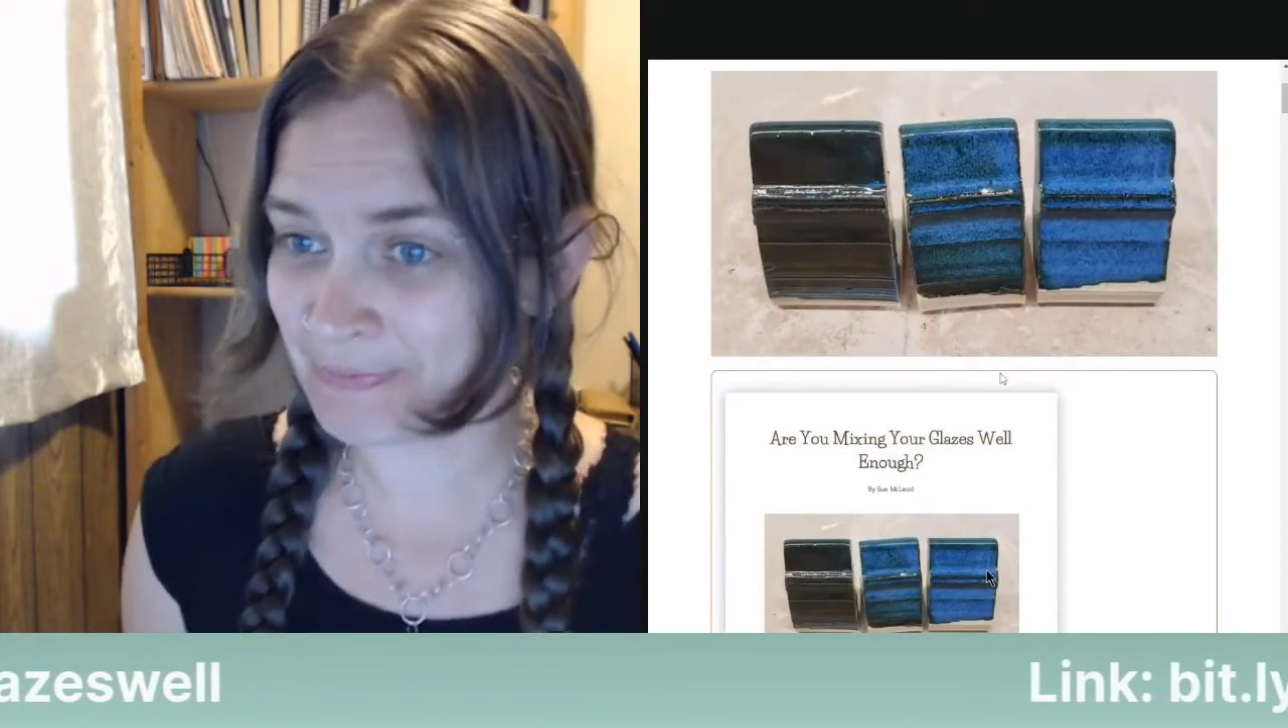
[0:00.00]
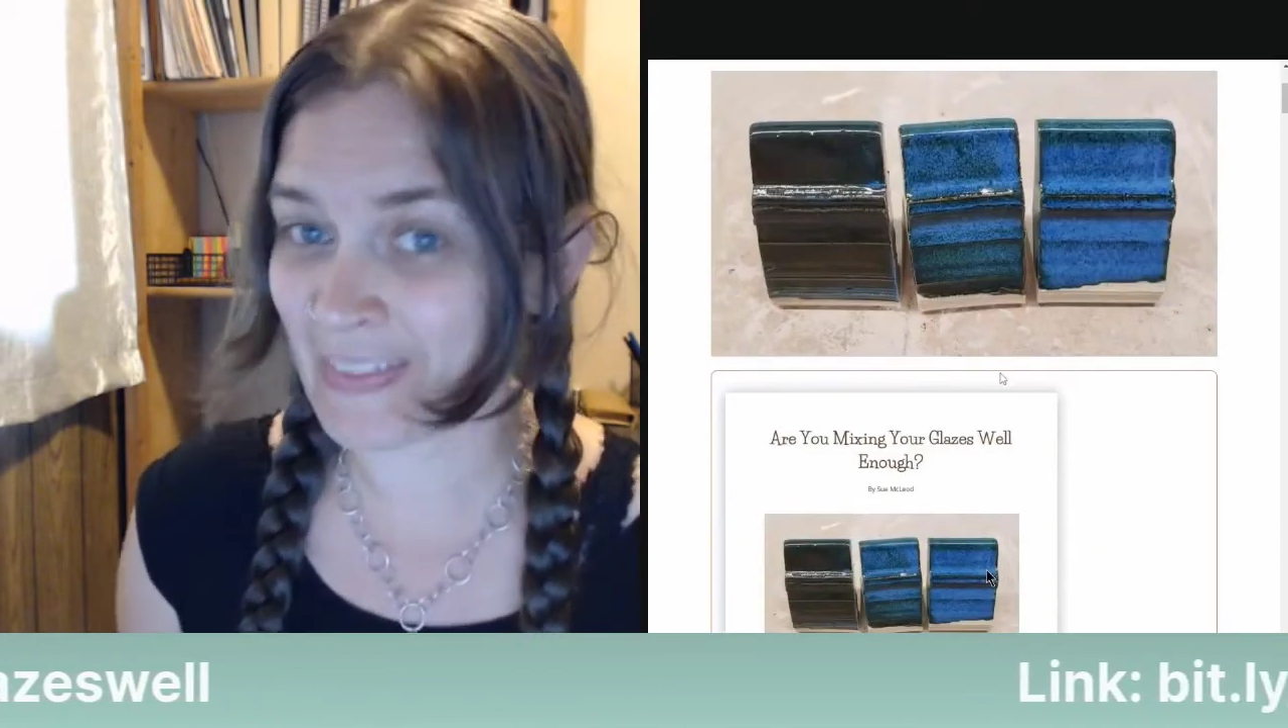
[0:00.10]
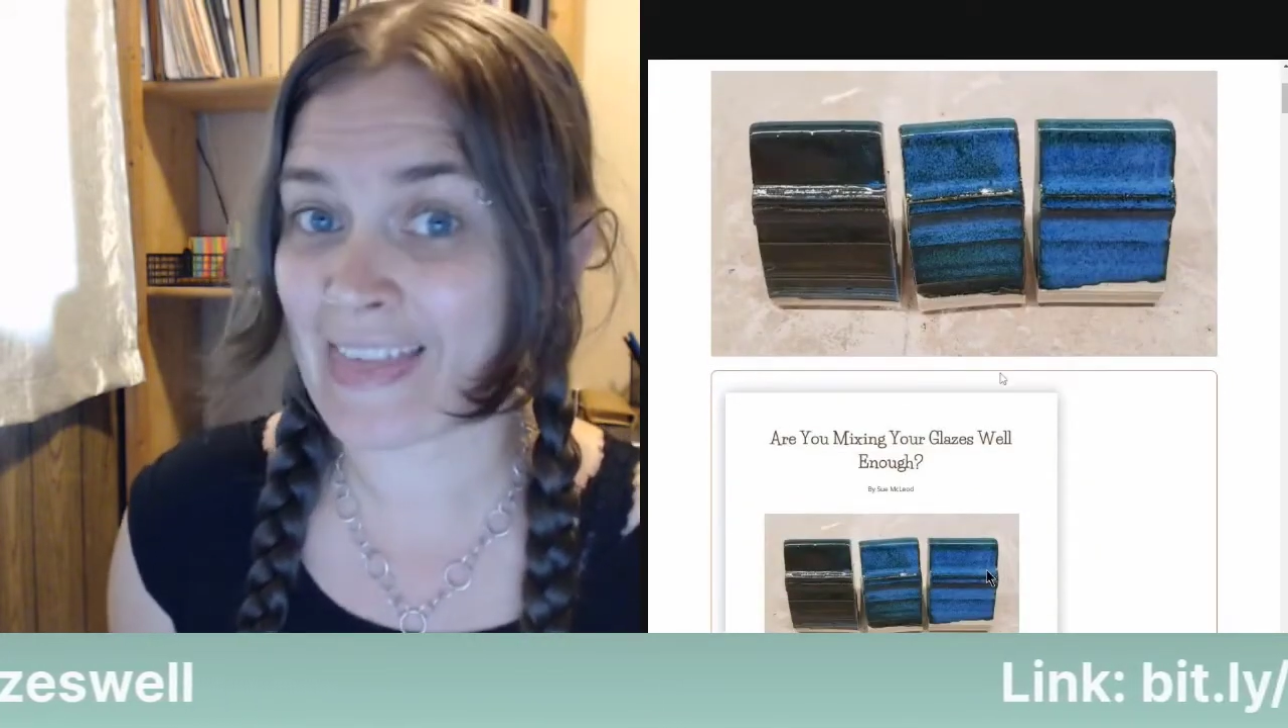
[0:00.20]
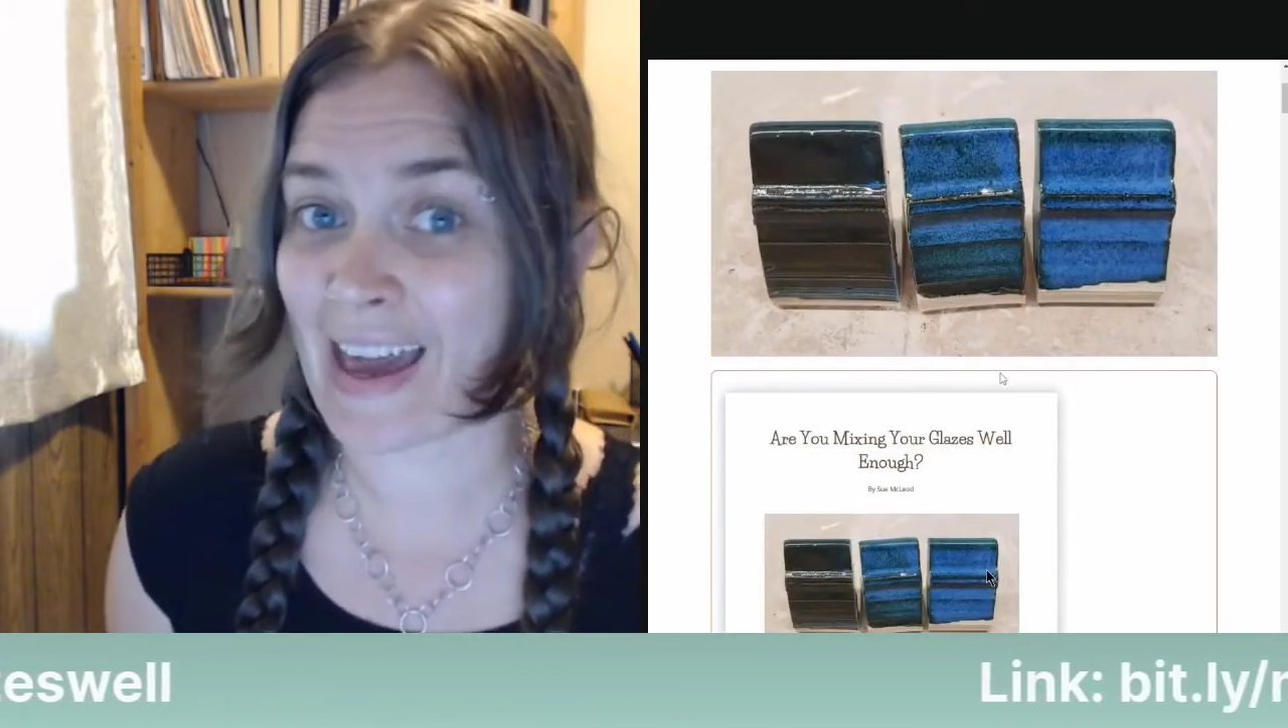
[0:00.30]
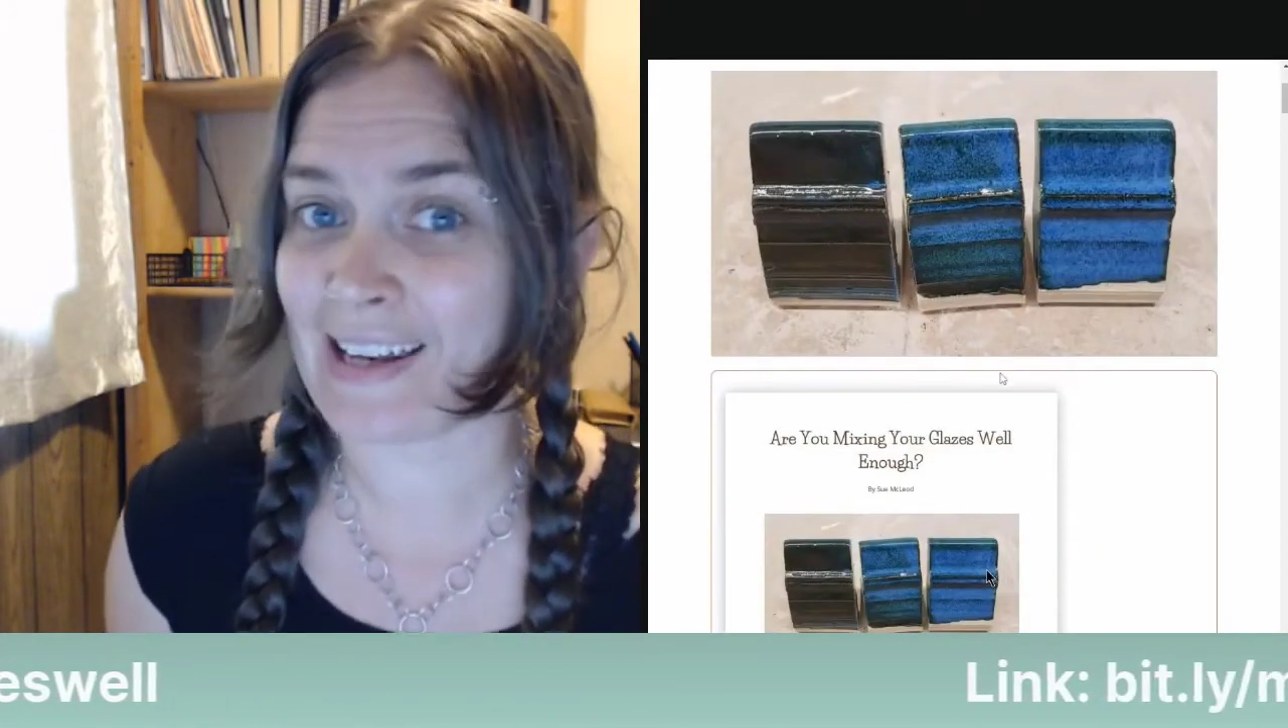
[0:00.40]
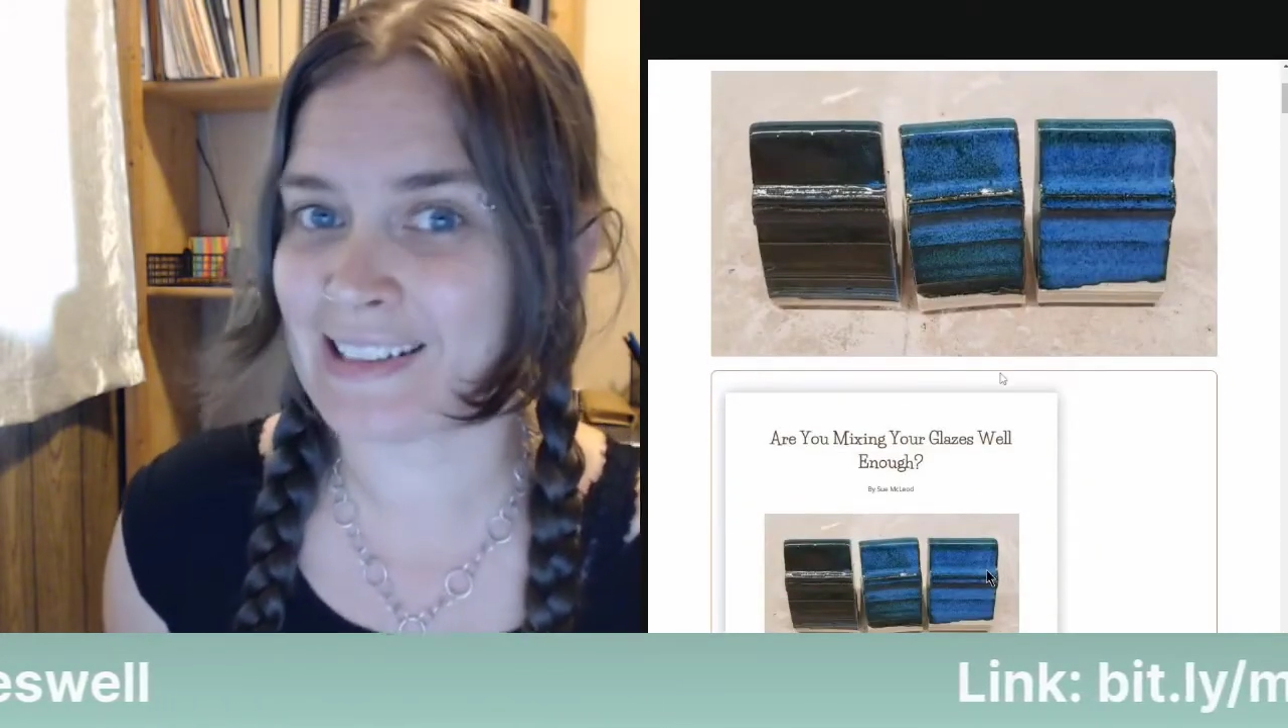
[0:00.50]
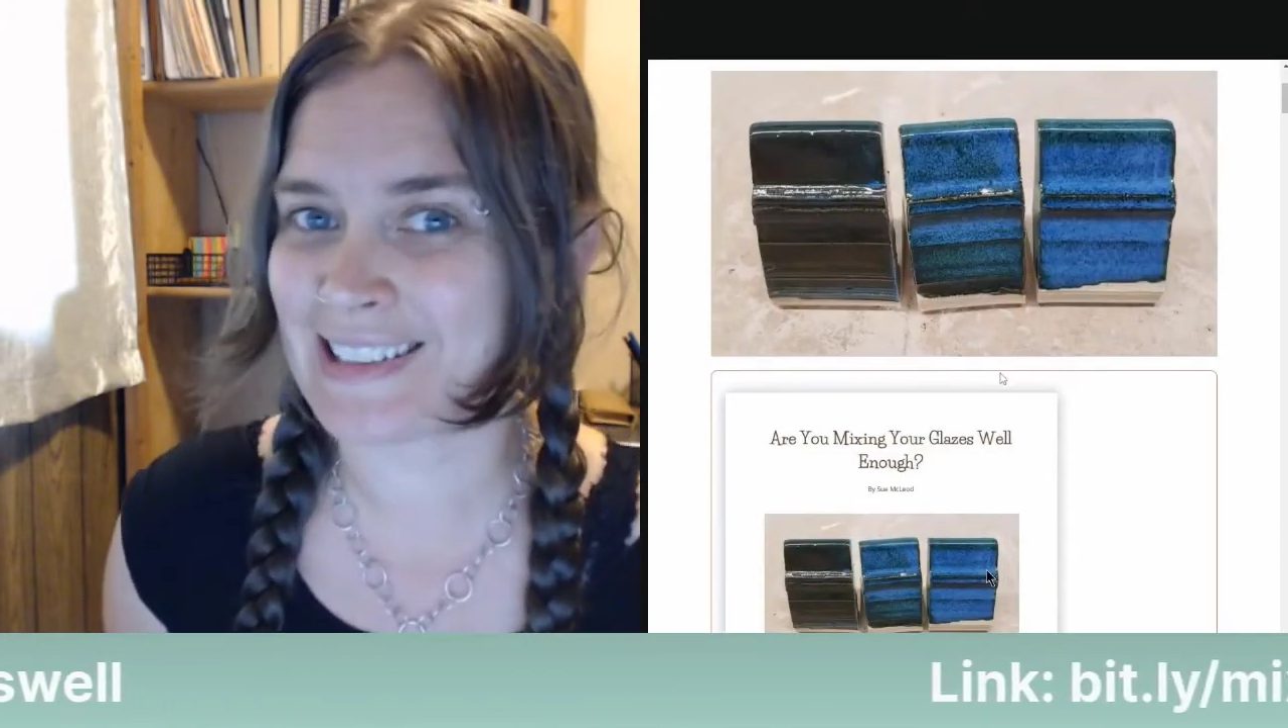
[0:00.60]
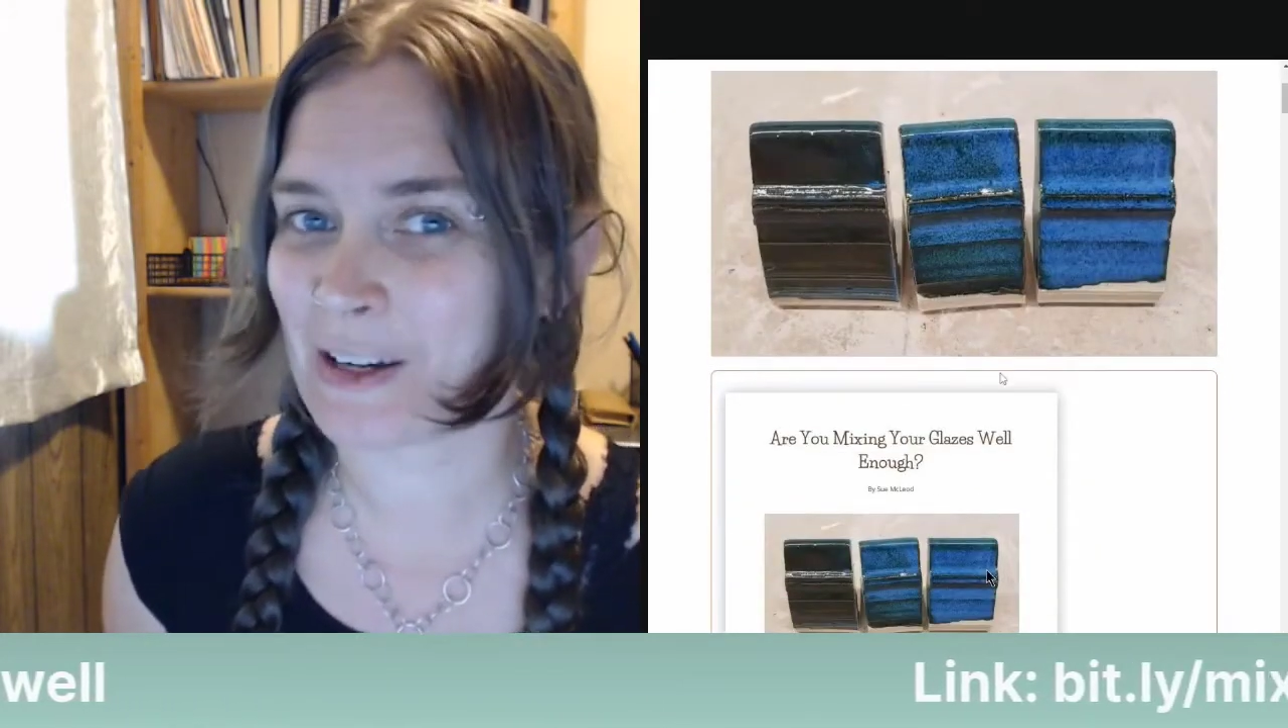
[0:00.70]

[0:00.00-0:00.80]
That is the